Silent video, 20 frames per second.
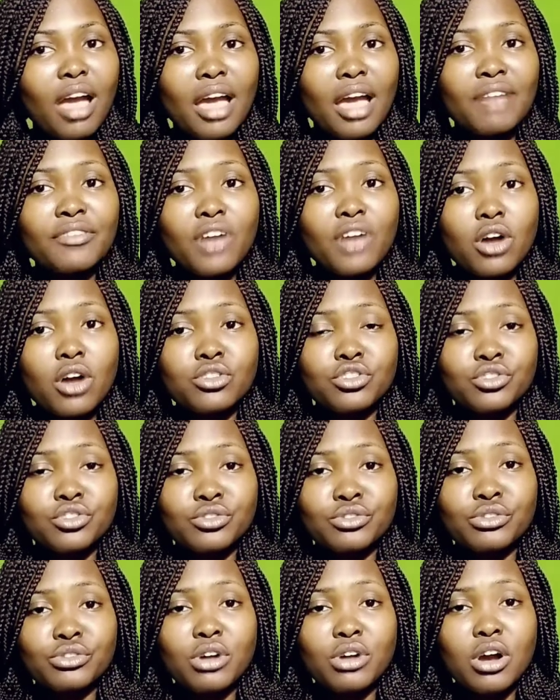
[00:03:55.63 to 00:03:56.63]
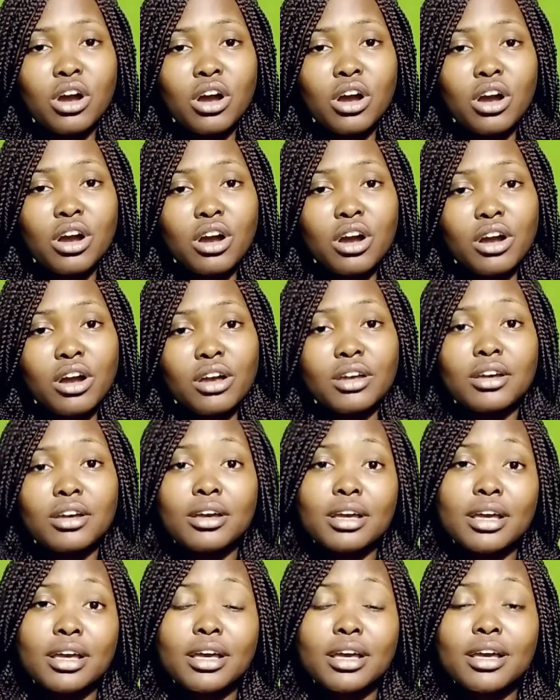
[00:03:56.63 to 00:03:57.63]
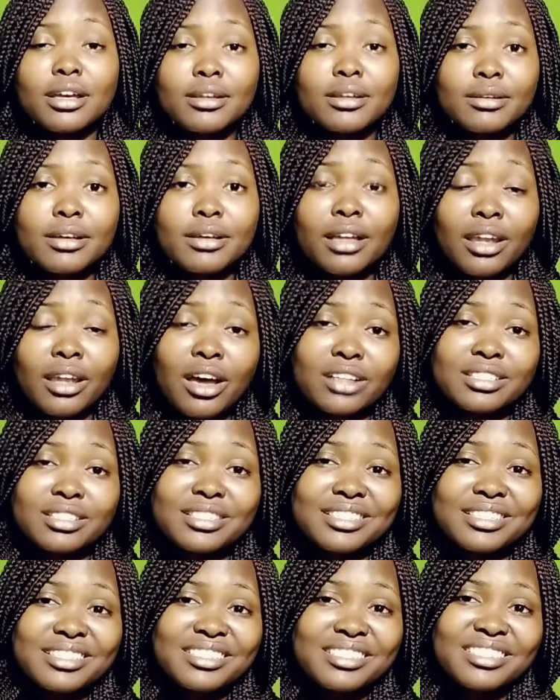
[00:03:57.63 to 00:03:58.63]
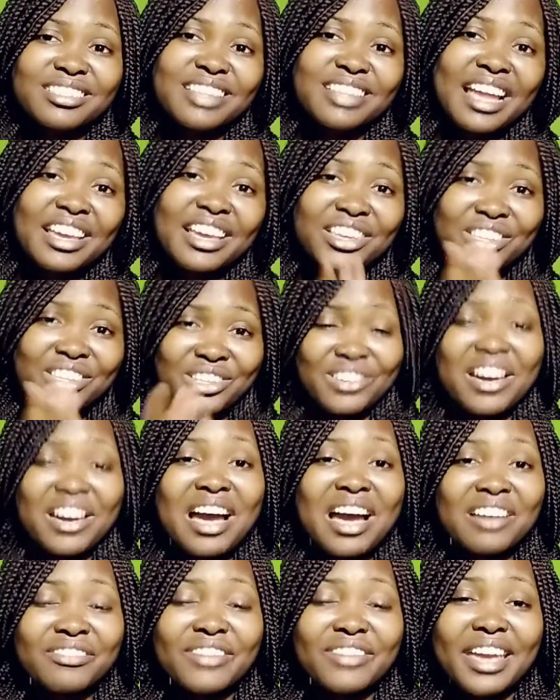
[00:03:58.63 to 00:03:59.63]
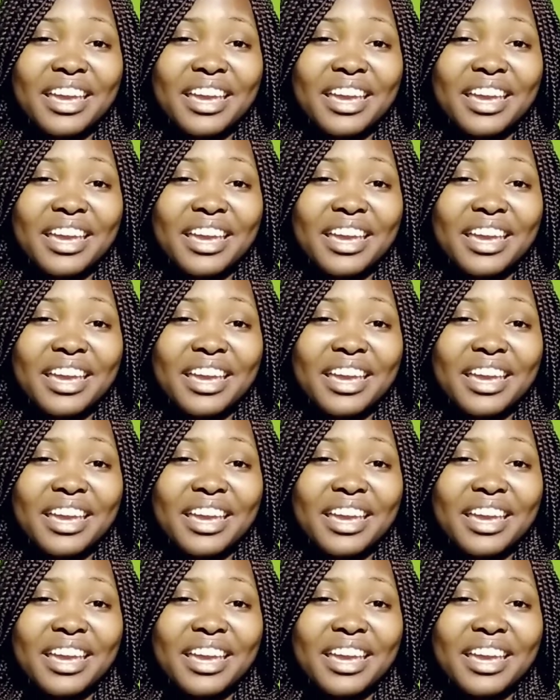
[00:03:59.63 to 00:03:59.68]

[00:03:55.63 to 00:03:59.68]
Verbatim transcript: I have gone through a lot, like you have,